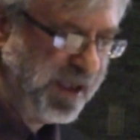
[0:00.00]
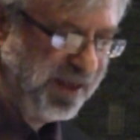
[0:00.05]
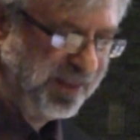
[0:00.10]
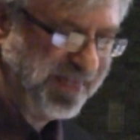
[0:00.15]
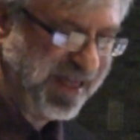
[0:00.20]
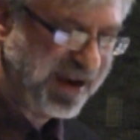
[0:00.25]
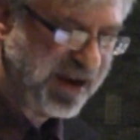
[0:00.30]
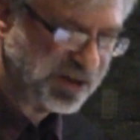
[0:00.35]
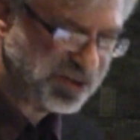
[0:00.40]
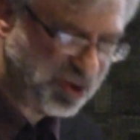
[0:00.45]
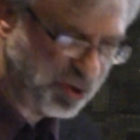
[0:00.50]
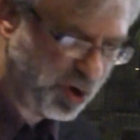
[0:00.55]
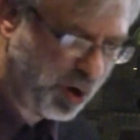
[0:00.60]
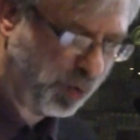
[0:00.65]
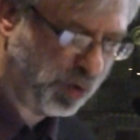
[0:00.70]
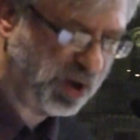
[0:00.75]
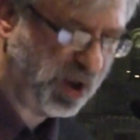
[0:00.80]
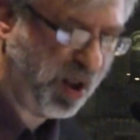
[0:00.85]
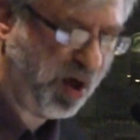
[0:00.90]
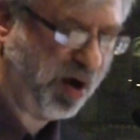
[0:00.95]
Then as you go
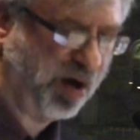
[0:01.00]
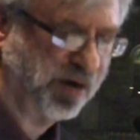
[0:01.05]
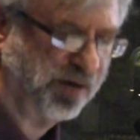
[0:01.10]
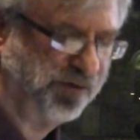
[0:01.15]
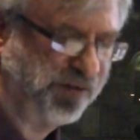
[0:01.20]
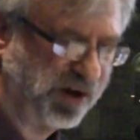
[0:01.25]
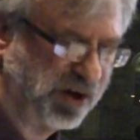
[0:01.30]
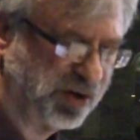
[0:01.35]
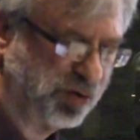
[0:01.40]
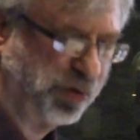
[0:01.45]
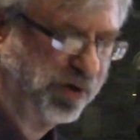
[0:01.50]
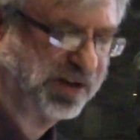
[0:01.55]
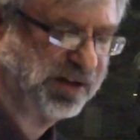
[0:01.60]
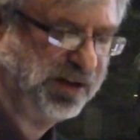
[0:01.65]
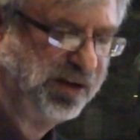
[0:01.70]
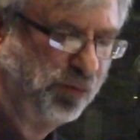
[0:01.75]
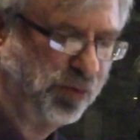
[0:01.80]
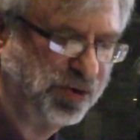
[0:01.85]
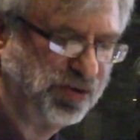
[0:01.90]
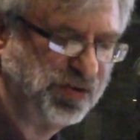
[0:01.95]
along, very
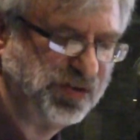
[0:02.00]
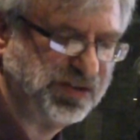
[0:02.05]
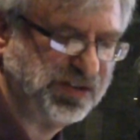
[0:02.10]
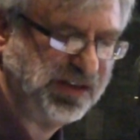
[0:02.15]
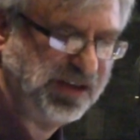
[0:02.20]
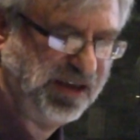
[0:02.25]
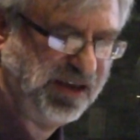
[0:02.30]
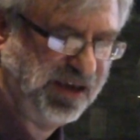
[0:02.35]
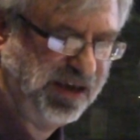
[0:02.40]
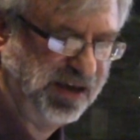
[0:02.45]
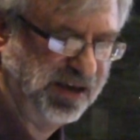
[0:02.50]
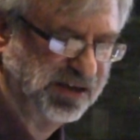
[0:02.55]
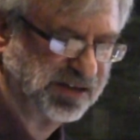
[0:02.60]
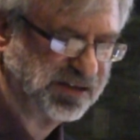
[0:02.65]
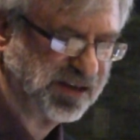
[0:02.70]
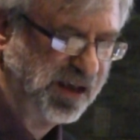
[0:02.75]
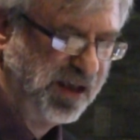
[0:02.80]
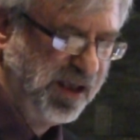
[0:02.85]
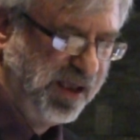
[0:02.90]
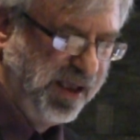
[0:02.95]
quickly, what you see
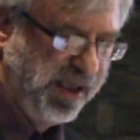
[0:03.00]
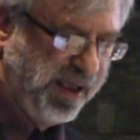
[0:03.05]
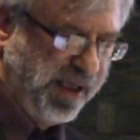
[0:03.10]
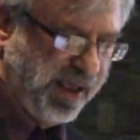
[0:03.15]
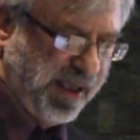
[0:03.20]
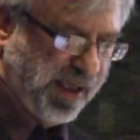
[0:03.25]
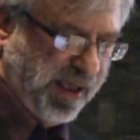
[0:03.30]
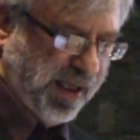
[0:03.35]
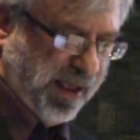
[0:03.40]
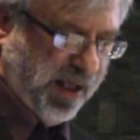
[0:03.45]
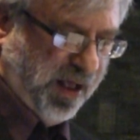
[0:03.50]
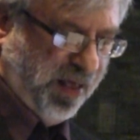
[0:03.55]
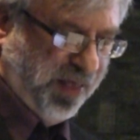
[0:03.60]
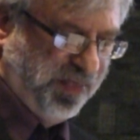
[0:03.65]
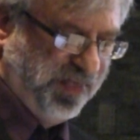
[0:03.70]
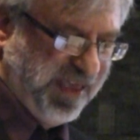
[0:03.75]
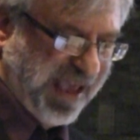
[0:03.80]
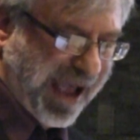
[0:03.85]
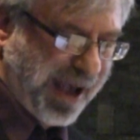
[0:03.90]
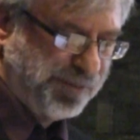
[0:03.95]
is the